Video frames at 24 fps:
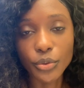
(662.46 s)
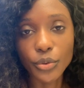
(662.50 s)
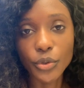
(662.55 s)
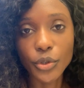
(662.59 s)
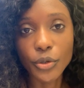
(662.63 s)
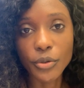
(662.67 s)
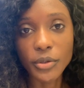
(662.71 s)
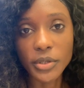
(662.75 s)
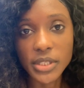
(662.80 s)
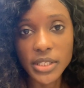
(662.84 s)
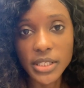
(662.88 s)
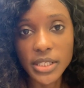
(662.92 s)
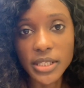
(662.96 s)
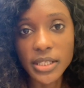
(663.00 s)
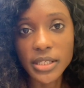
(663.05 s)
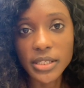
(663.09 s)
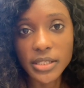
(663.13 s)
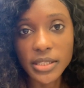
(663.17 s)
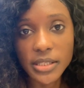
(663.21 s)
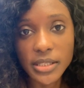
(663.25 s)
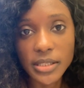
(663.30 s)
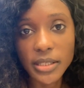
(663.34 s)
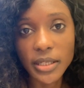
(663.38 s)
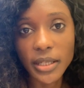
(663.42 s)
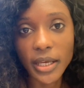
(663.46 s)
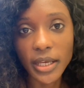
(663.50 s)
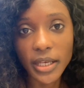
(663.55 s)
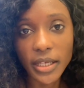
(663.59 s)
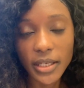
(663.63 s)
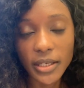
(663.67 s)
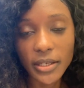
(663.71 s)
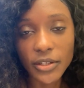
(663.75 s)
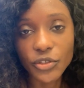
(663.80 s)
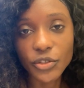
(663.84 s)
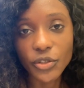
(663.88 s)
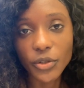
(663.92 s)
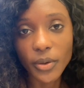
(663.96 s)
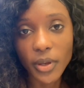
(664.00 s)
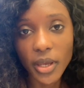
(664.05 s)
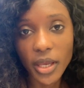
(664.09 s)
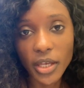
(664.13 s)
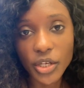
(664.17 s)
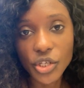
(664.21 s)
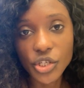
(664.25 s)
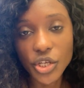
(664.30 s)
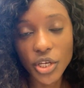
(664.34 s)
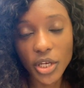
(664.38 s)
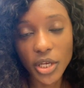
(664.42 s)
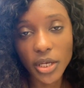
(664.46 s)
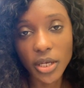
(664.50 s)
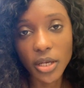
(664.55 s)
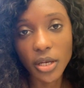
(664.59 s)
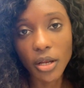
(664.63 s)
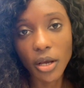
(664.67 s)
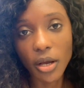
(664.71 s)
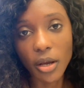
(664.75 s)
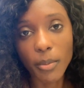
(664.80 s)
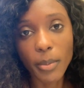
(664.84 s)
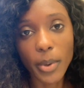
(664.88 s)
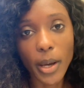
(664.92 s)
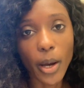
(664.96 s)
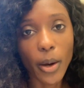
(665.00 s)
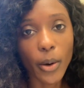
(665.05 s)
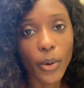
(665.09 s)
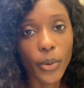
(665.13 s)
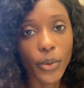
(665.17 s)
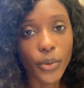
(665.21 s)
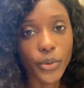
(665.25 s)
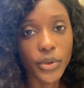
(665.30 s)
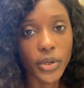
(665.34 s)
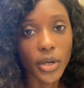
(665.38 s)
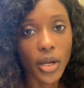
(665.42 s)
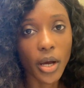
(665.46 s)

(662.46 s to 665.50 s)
notices to like each location about